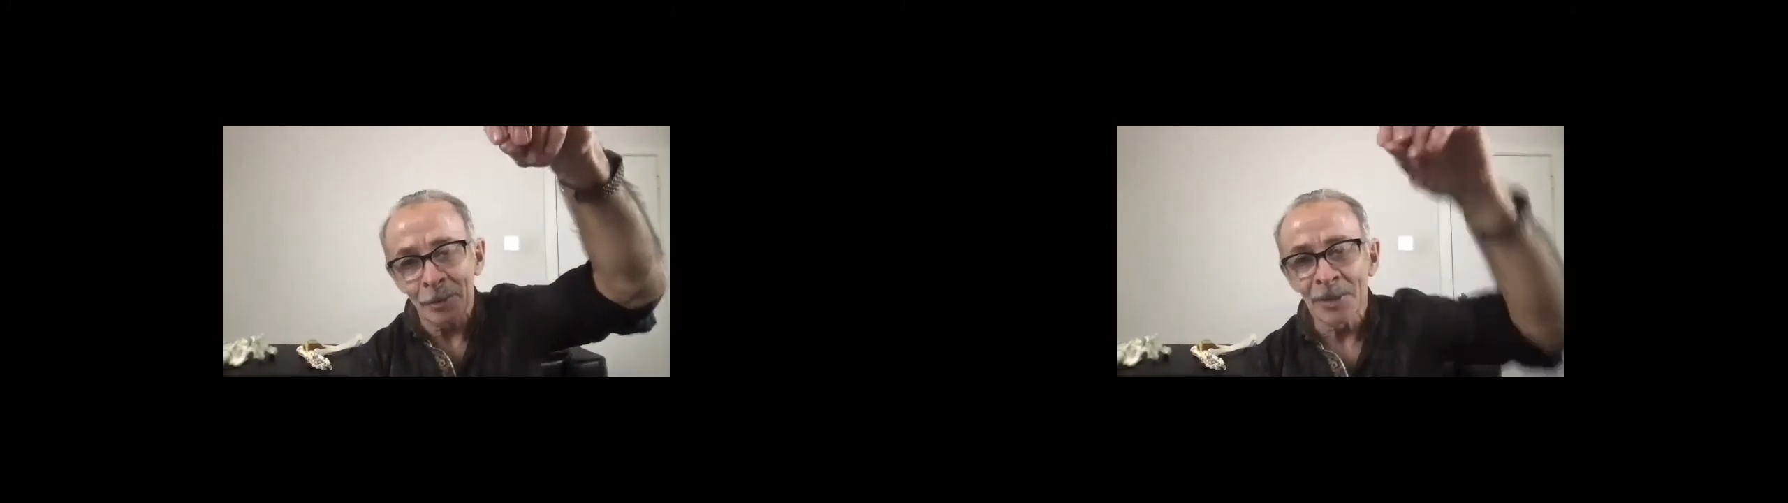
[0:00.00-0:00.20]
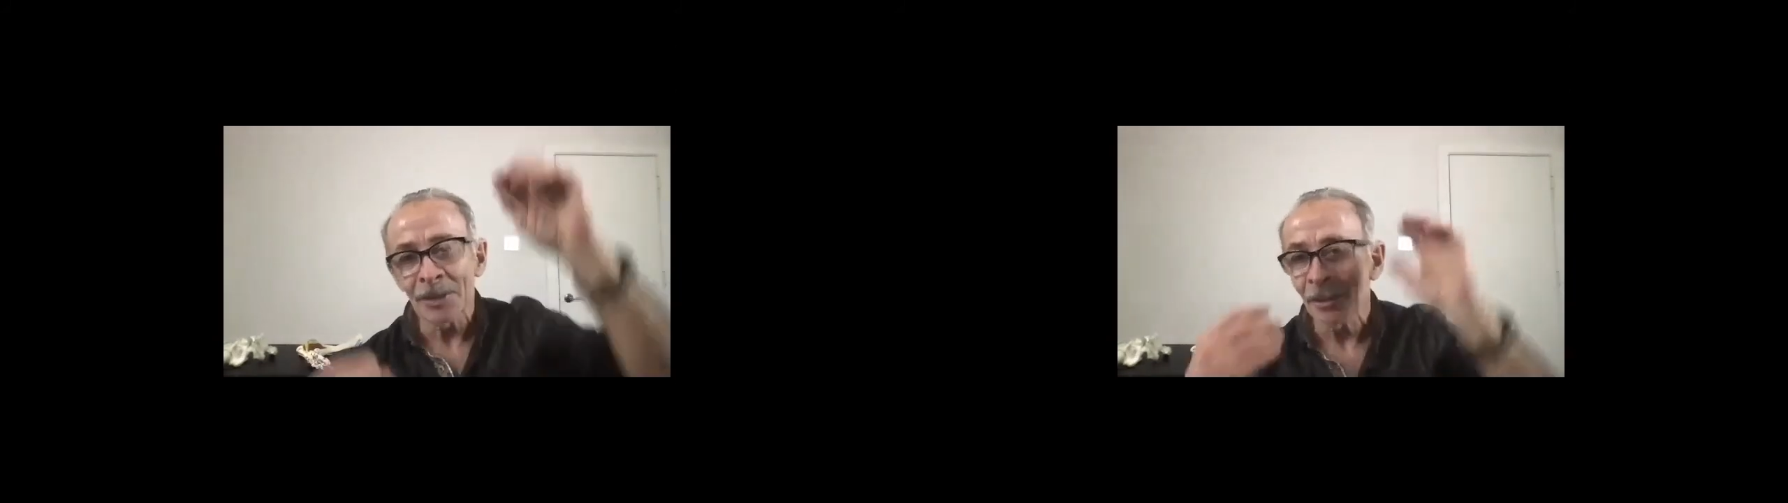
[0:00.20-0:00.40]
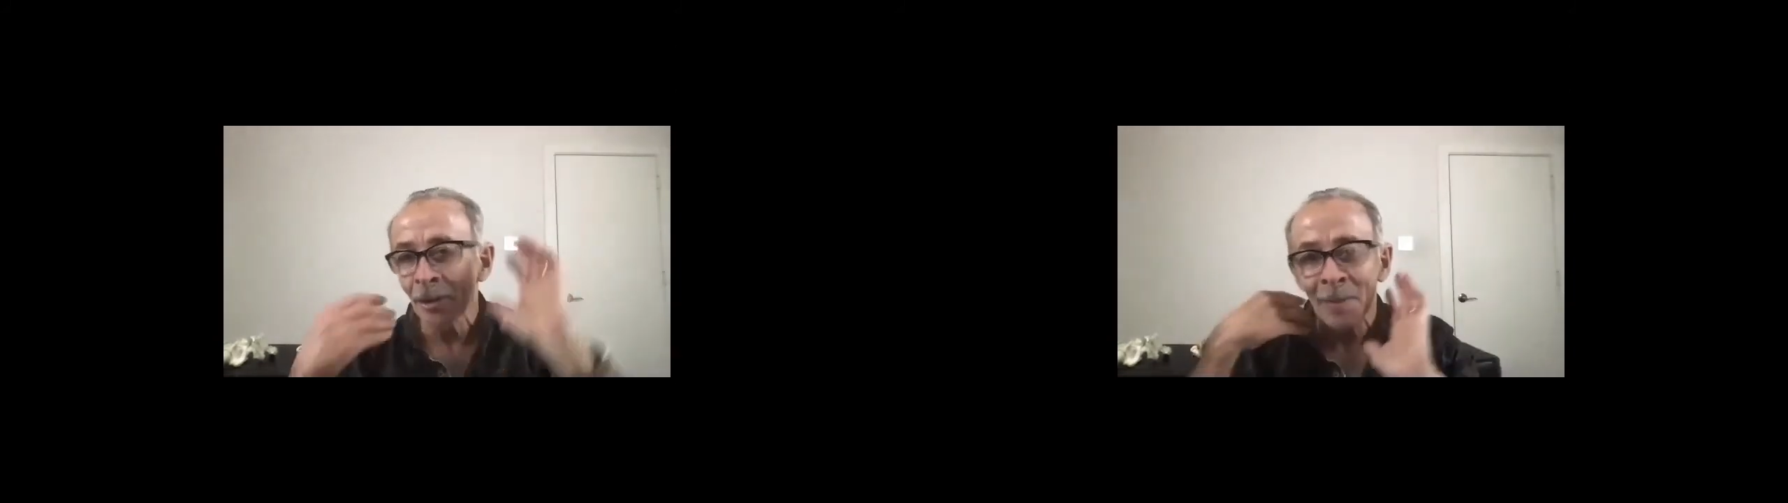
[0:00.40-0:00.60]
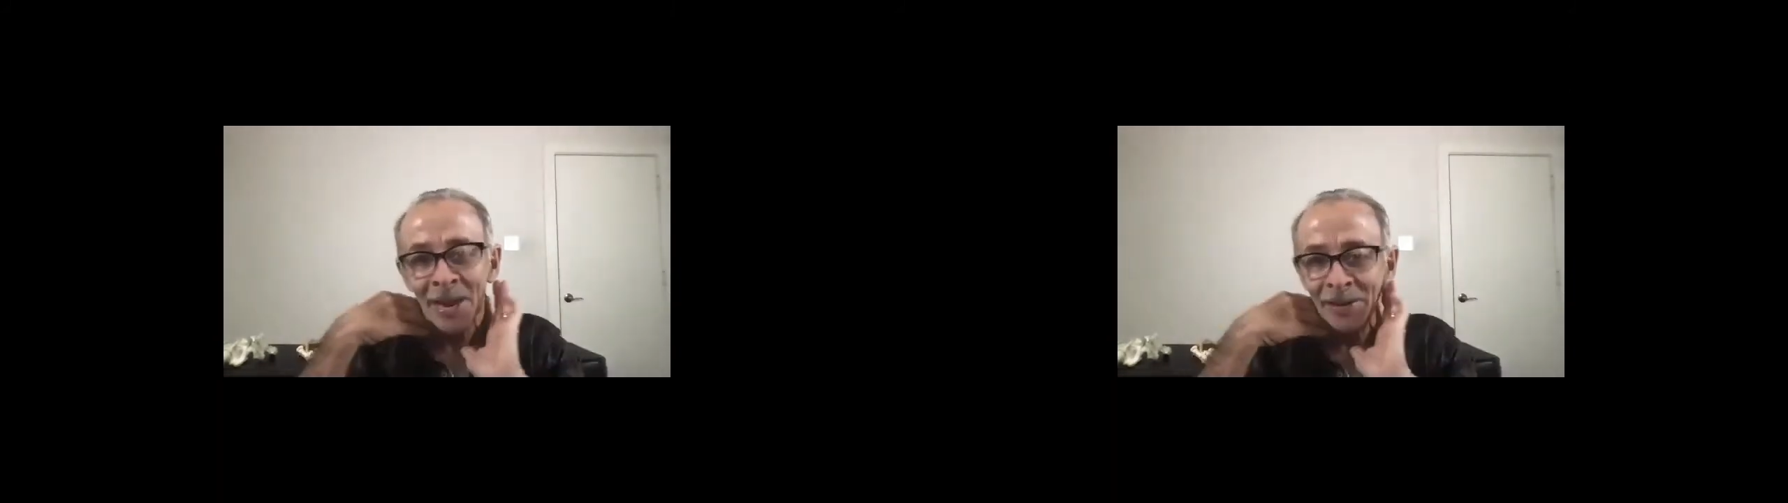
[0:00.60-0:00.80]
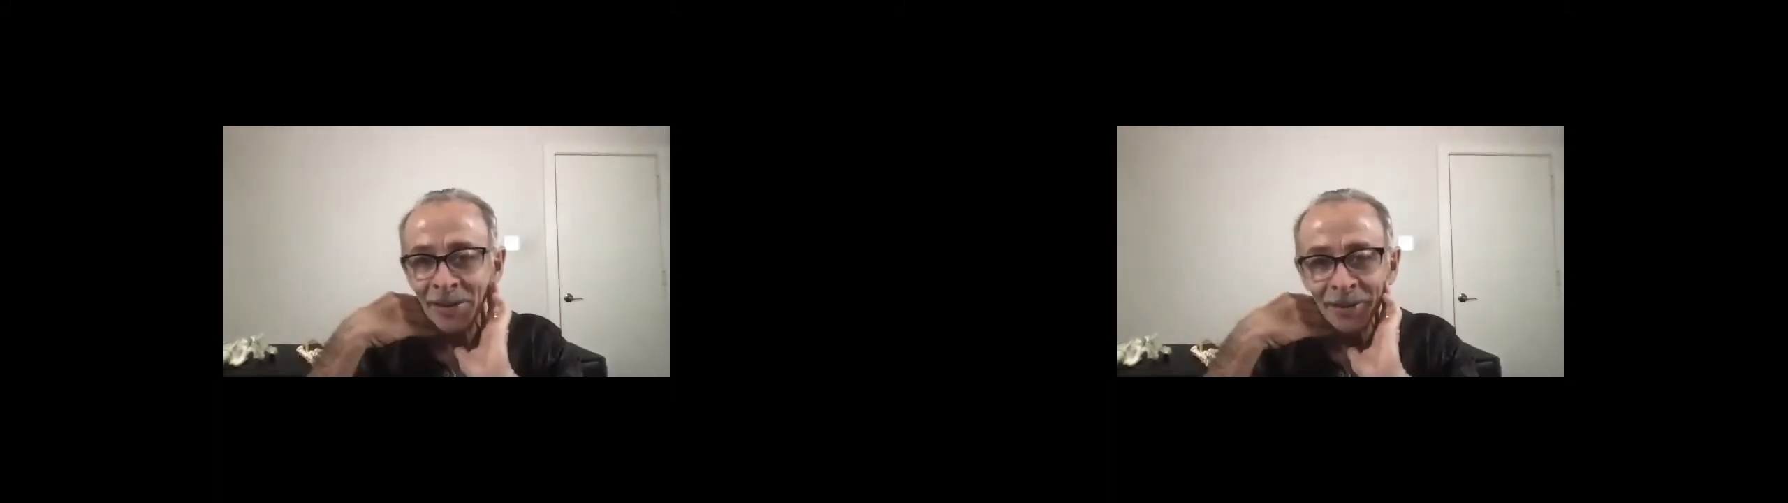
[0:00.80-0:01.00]
We still go
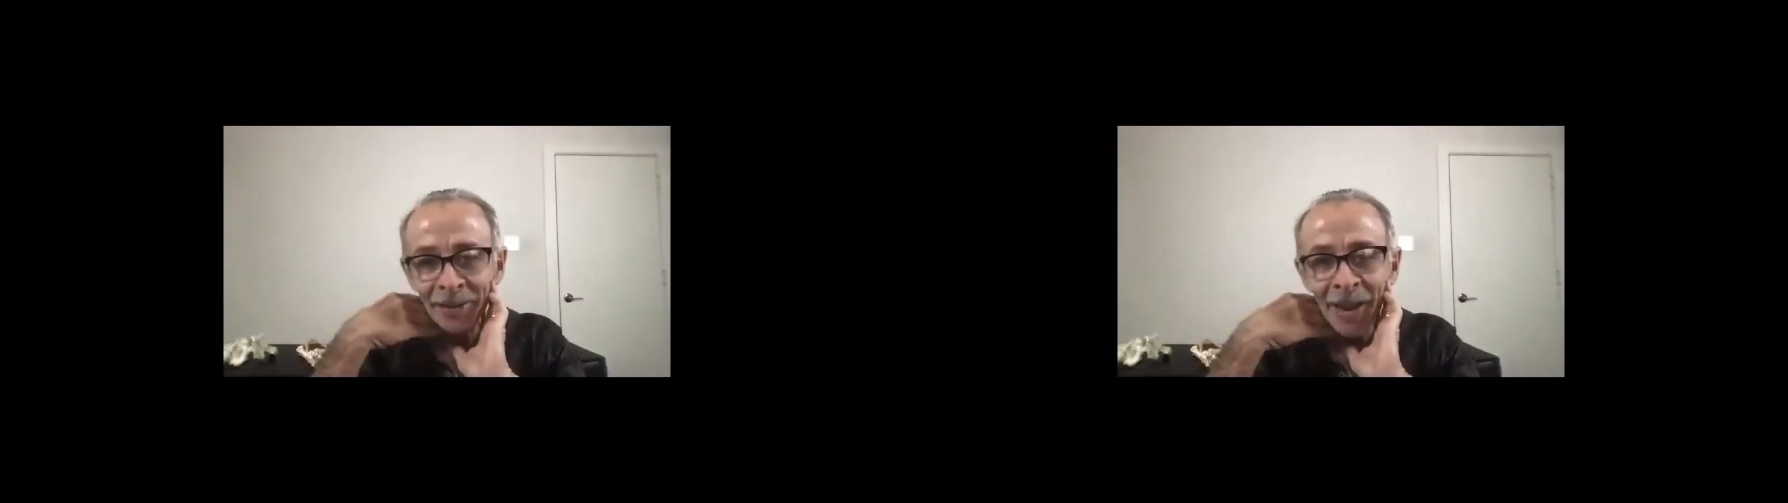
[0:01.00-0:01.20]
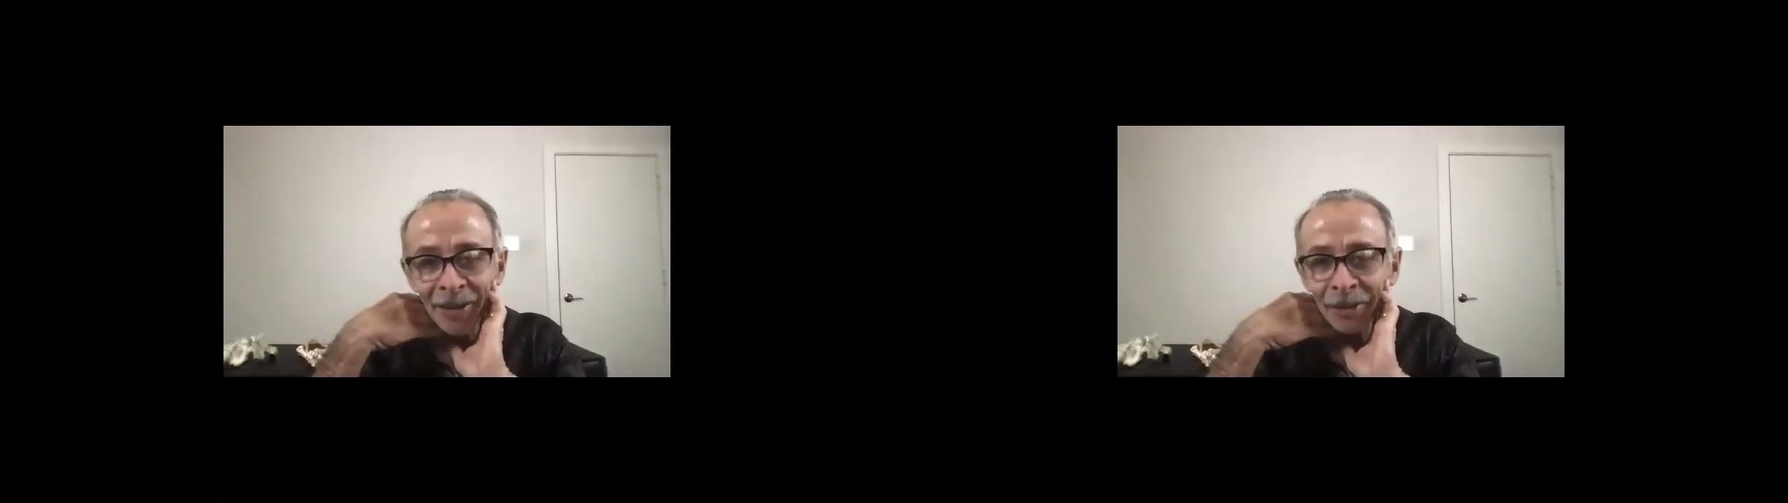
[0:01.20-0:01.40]
back to the neck.